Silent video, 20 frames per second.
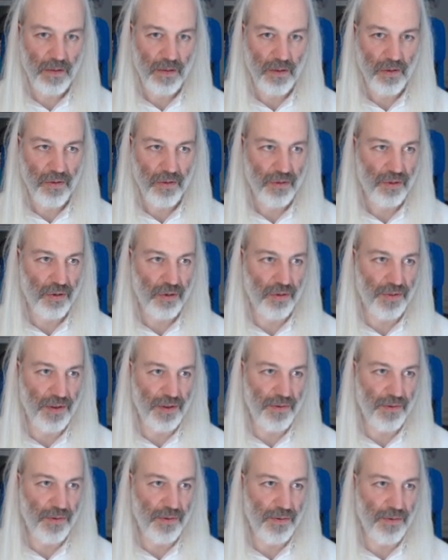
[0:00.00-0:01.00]
So the
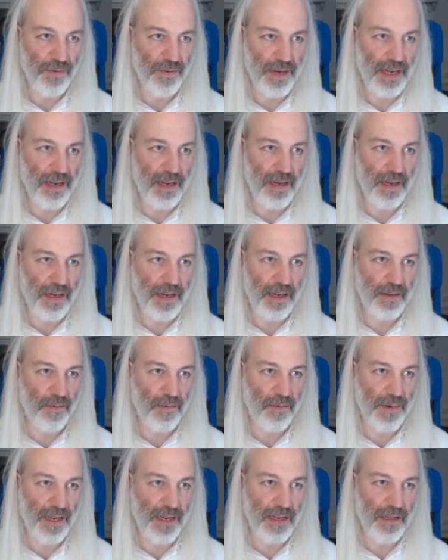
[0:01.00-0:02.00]

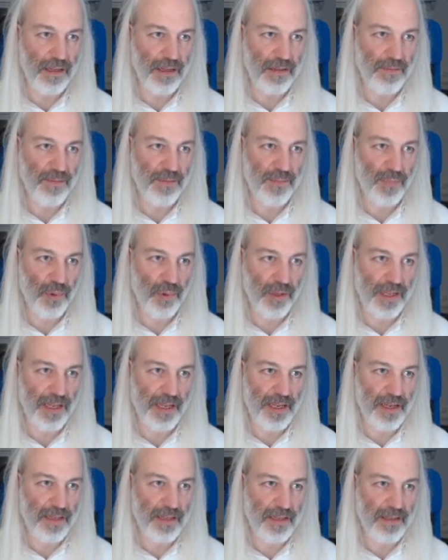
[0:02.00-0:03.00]
real
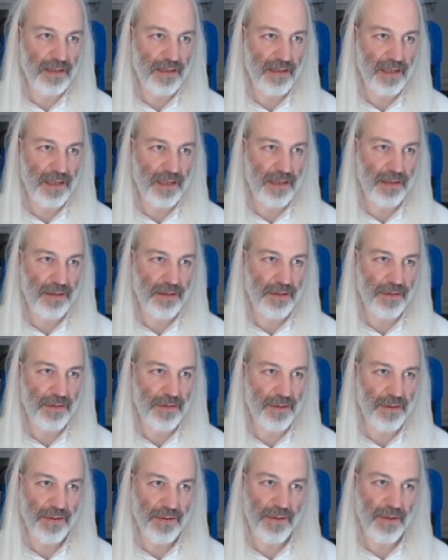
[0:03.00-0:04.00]
Boolean,
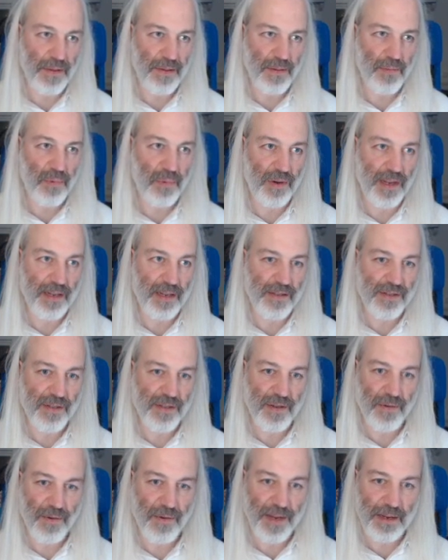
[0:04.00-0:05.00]
the Boolean is
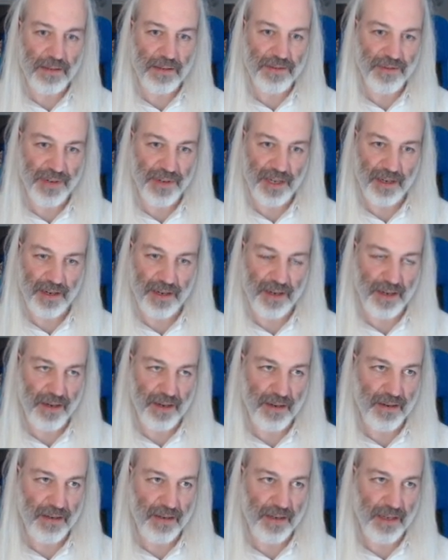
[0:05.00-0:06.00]
the real drill
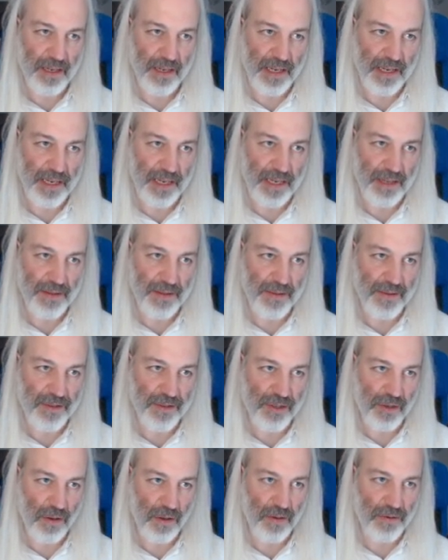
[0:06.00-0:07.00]
here. And
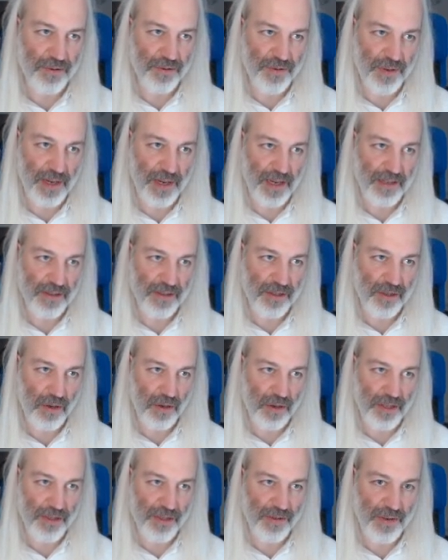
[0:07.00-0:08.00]
so drill and
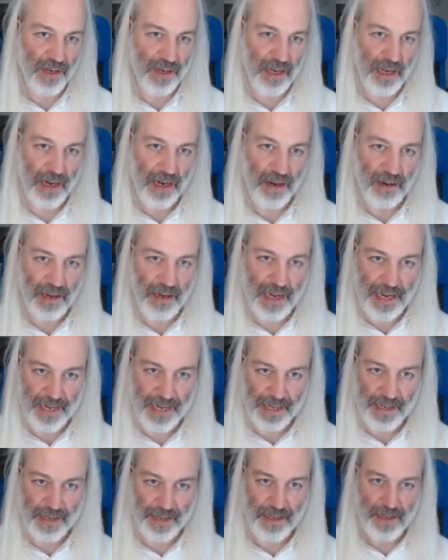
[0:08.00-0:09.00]
solid drill are like